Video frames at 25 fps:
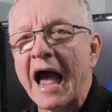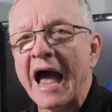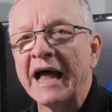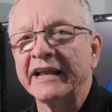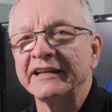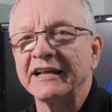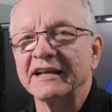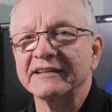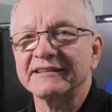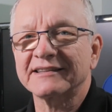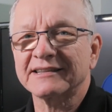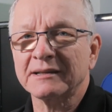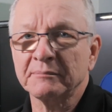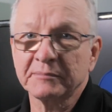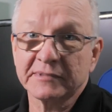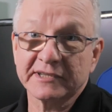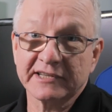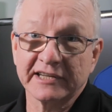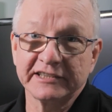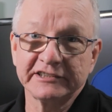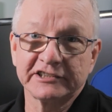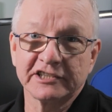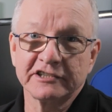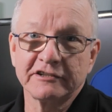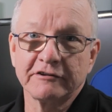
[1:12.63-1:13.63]
and at some
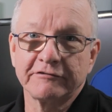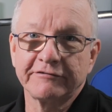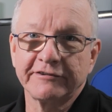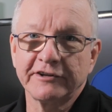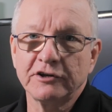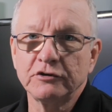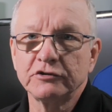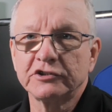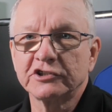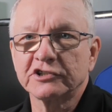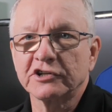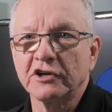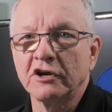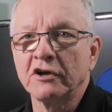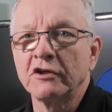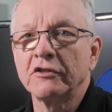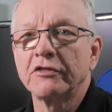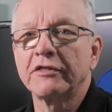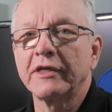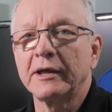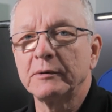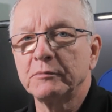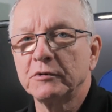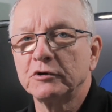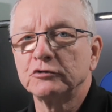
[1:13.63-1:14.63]
stage in the future,
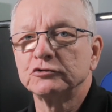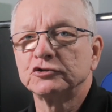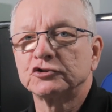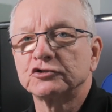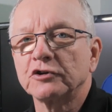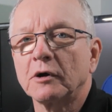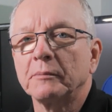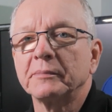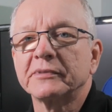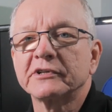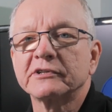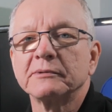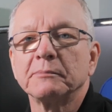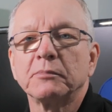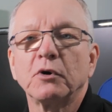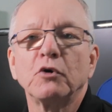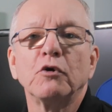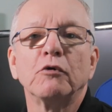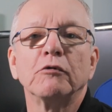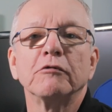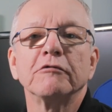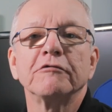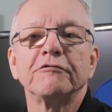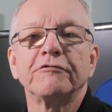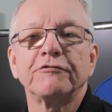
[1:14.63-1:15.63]
they will drop
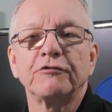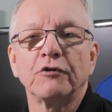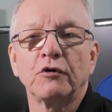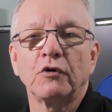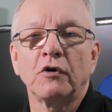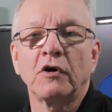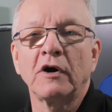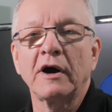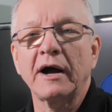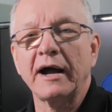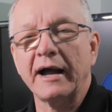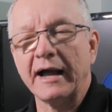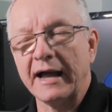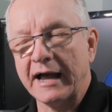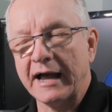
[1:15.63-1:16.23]
support for